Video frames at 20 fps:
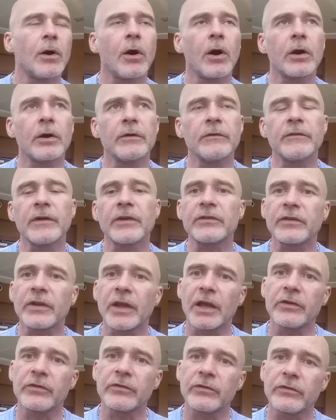our
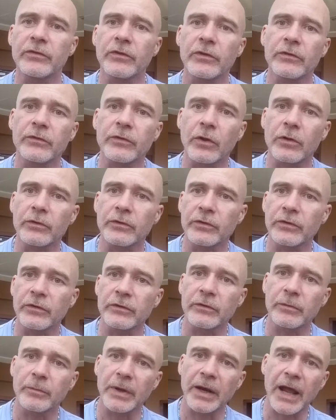investigations of the solar
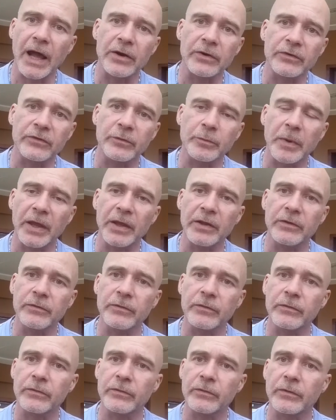system and outer
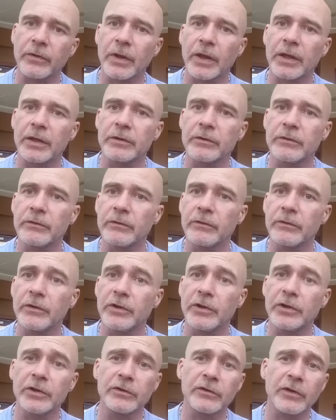space and
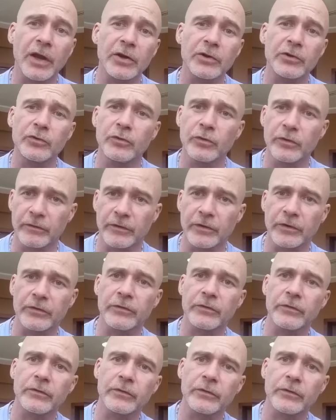the entire
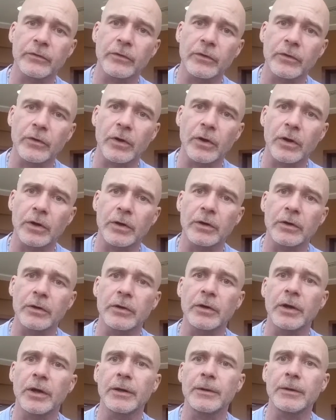universe
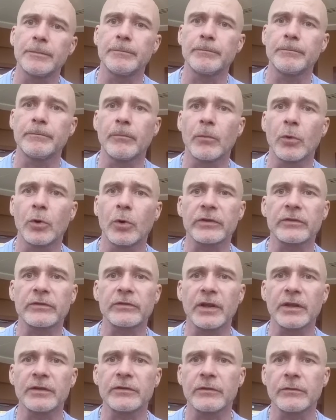are um, more
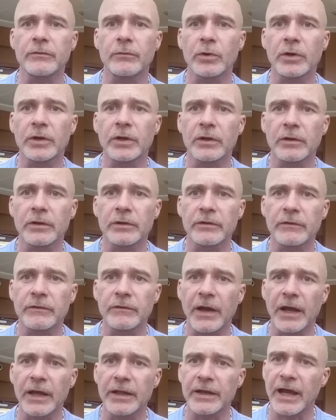extensive, we're going to
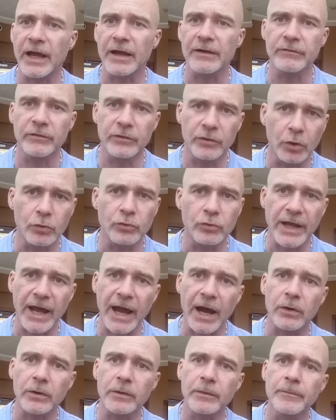find, I have no
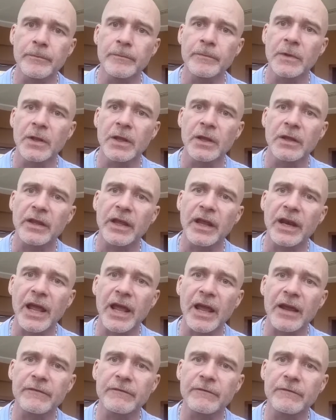doubt, that
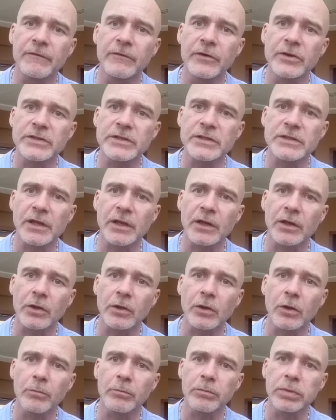every
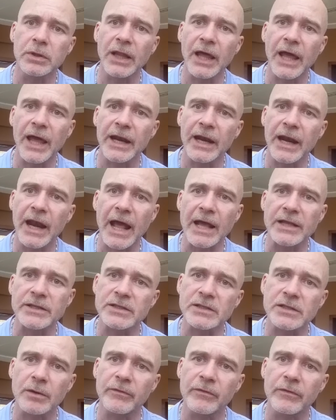single planet has
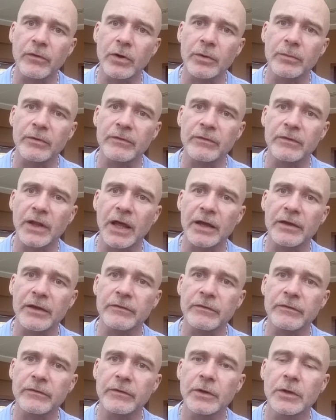some form of
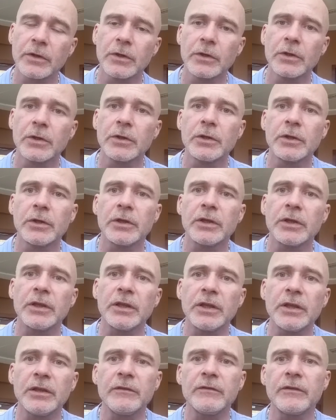life
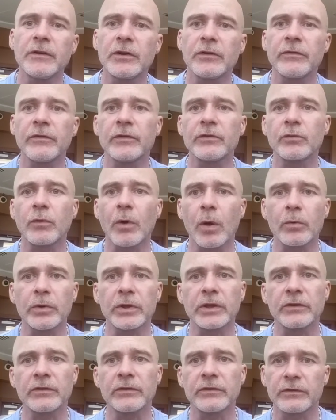even if it's what we
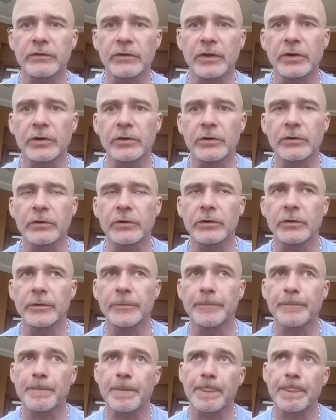consider